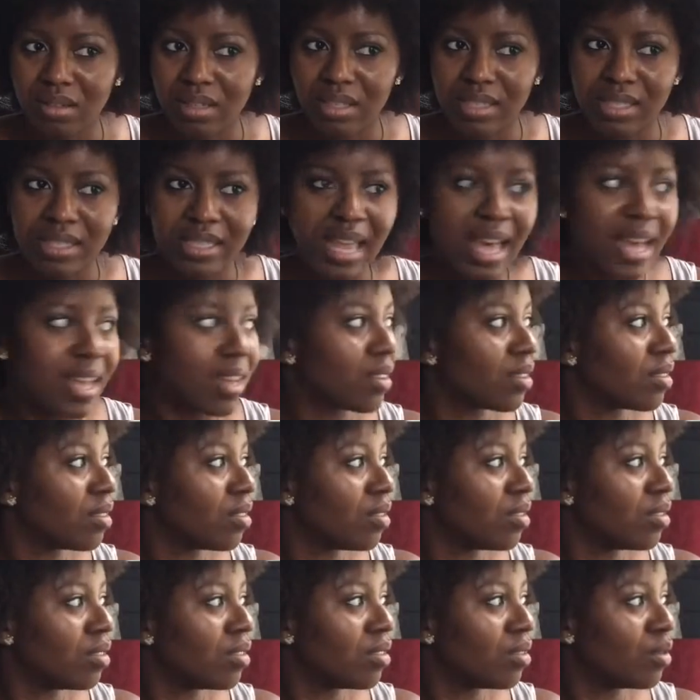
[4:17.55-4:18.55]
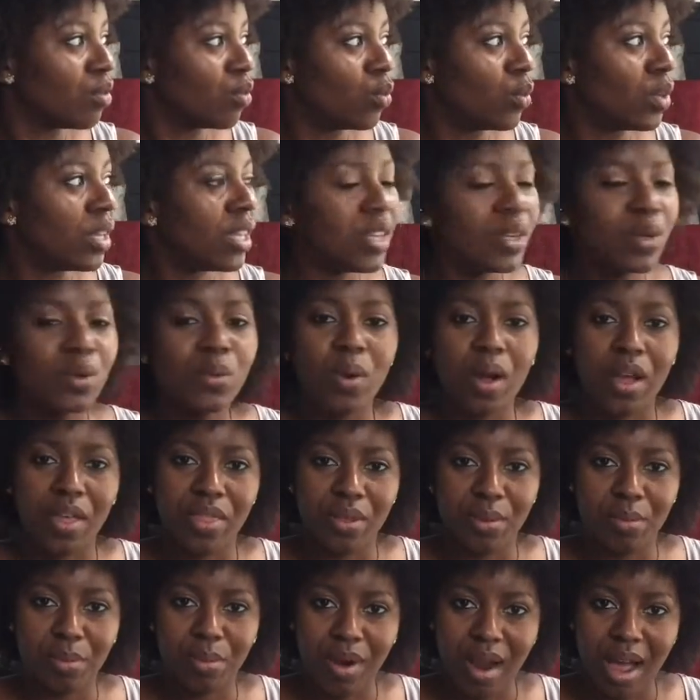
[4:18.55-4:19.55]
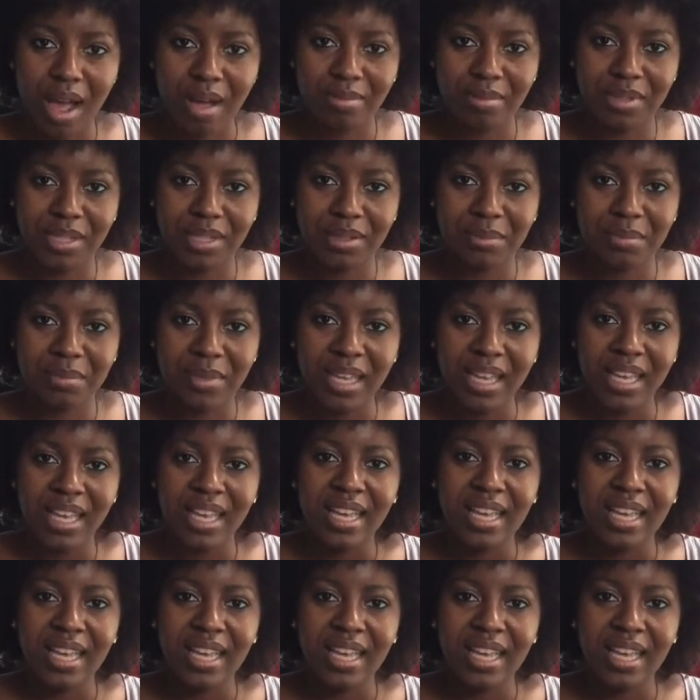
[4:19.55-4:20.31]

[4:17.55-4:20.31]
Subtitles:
It's not we who are the problem,